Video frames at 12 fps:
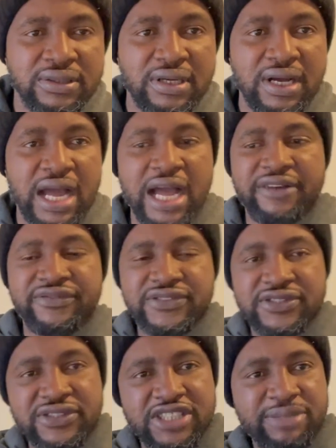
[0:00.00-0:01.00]
have
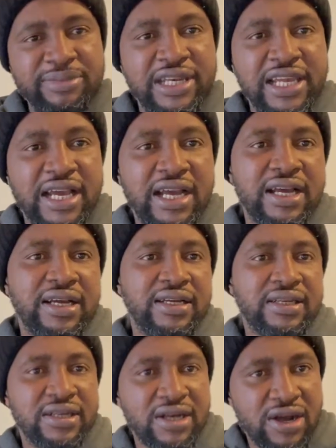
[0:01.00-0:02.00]
similar
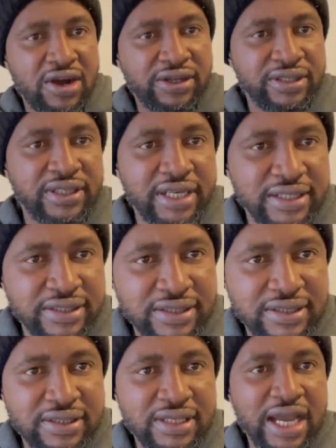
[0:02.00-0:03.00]

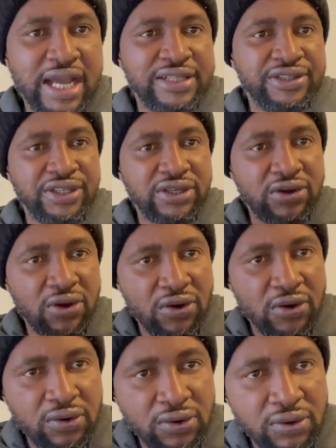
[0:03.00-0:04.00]
contents, and the
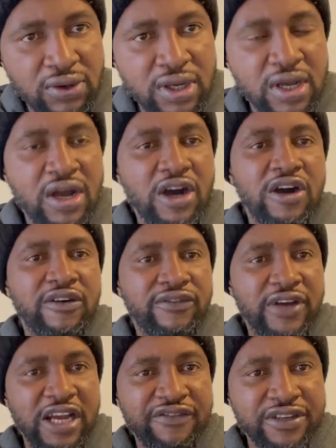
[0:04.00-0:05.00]
goal of
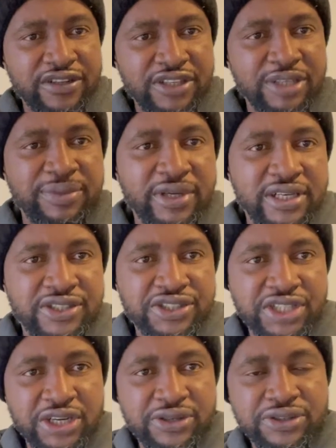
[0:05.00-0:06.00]
every DBS
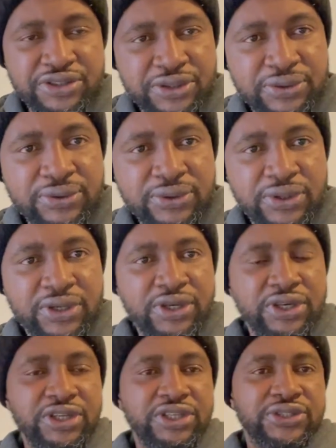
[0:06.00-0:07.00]
check on you
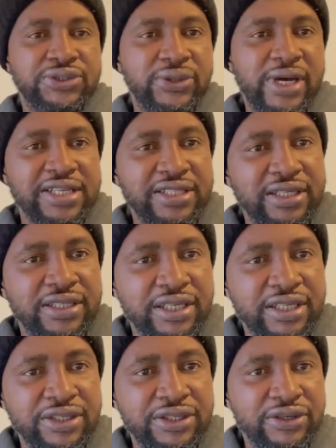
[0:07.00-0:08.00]
is to
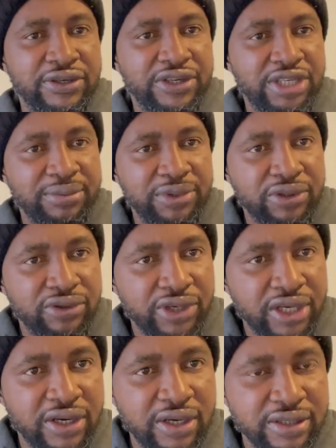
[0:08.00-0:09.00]
ascertain your criminal
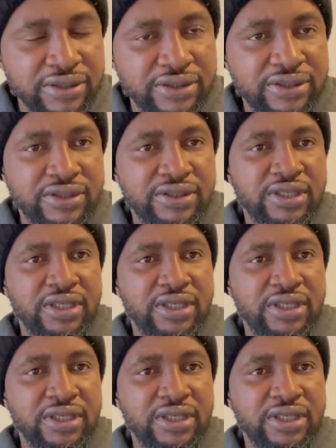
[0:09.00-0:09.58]
records,